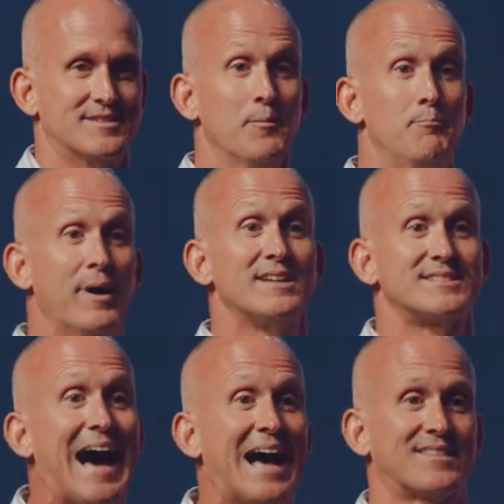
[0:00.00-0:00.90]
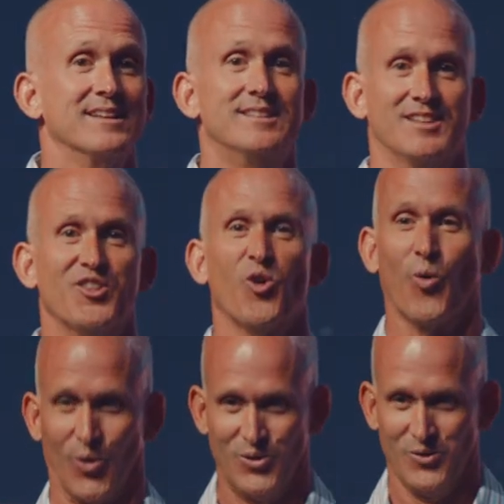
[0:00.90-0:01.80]
the best athletes in the
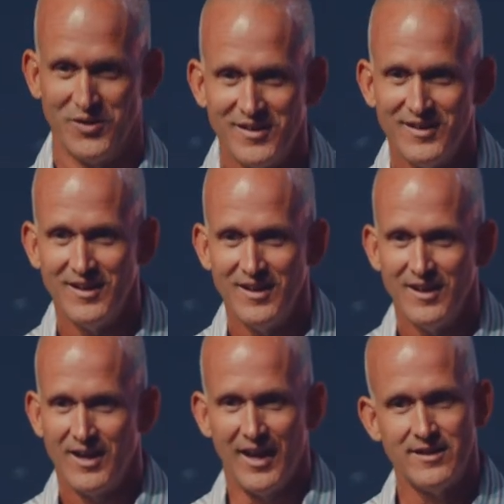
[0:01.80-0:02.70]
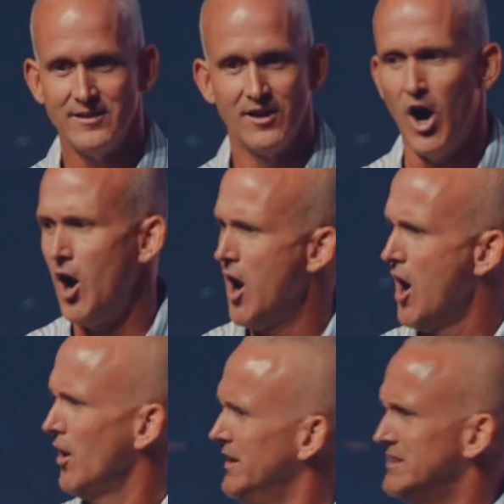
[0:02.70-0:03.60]
world, and
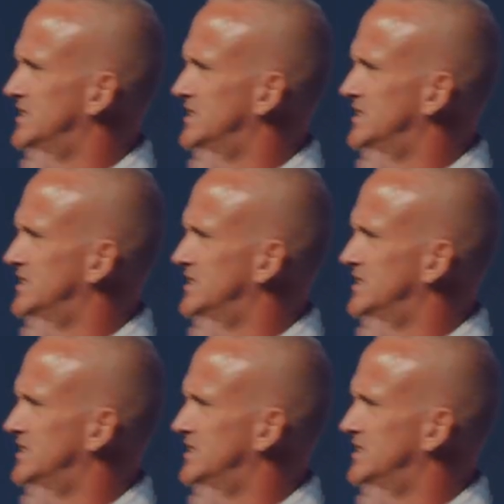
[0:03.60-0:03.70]
all these